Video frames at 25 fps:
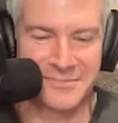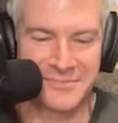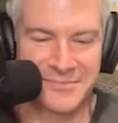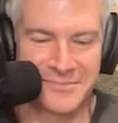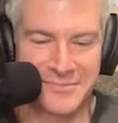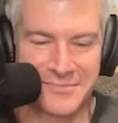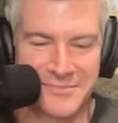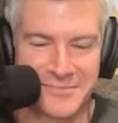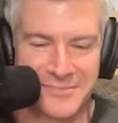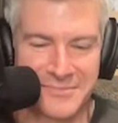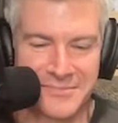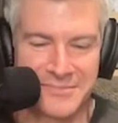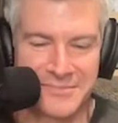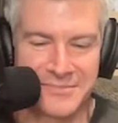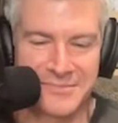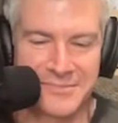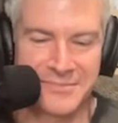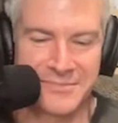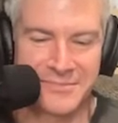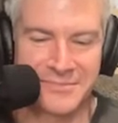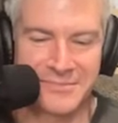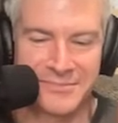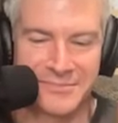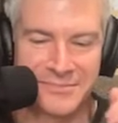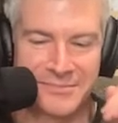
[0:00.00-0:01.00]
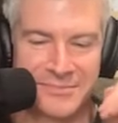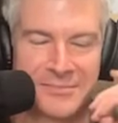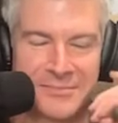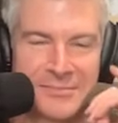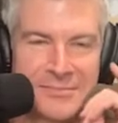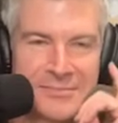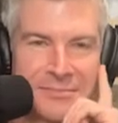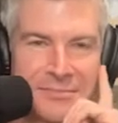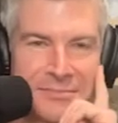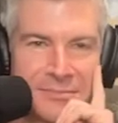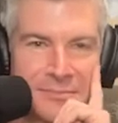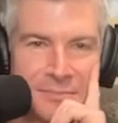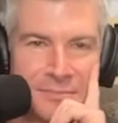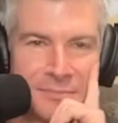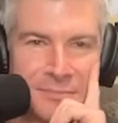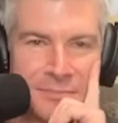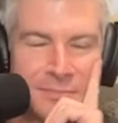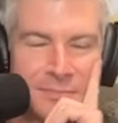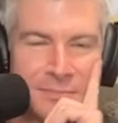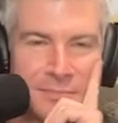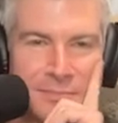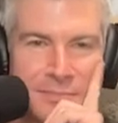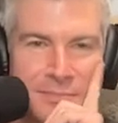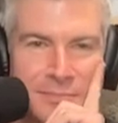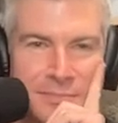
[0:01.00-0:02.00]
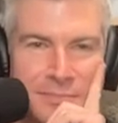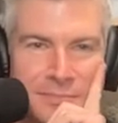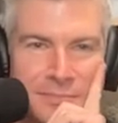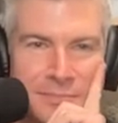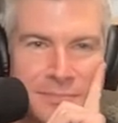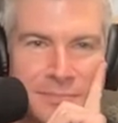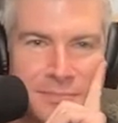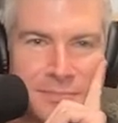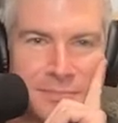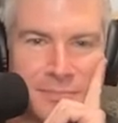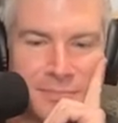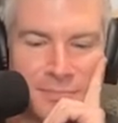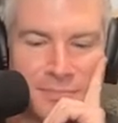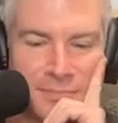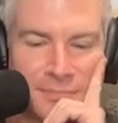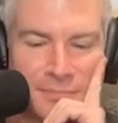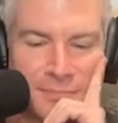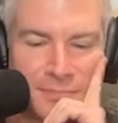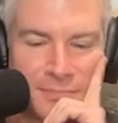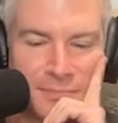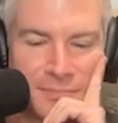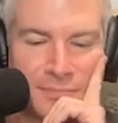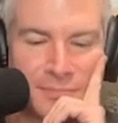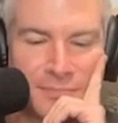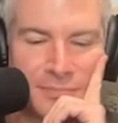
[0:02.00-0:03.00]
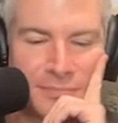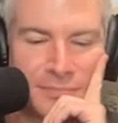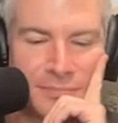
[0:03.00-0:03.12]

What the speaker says: (not speaking)